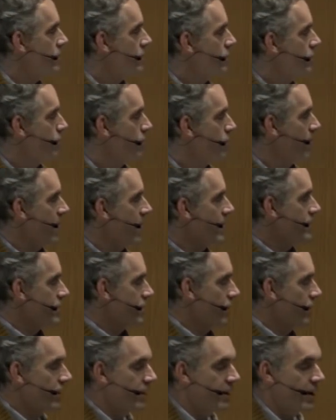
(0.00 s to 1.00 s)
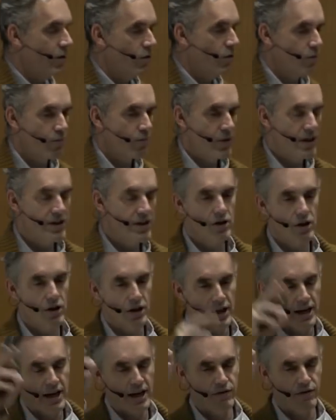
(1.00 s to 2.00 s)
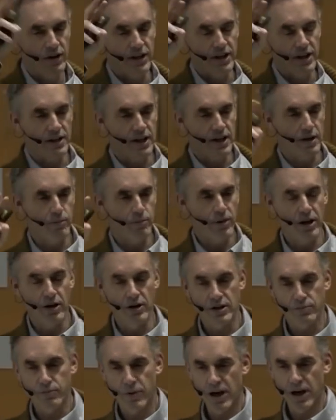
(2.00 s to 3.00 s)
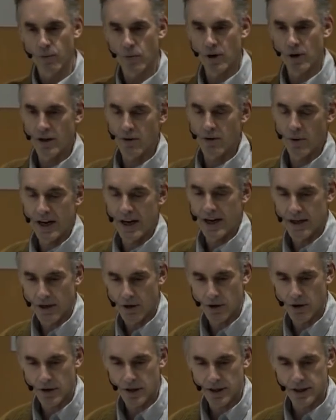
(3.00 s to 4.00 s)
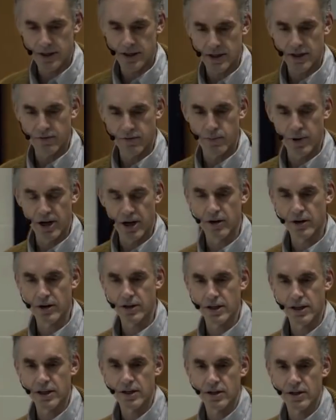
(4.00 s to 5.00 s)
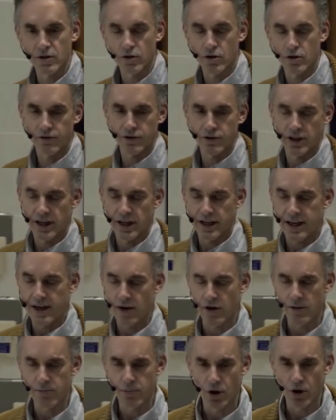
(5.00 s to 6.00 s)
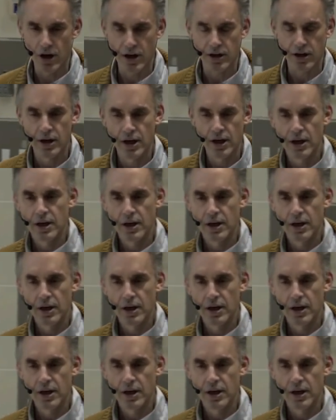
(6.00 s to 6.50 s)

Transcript: Superman started out, he's got a heavenly set of parents, by the way, and an earthly set of parents, and he's an orphan like Harry Potter.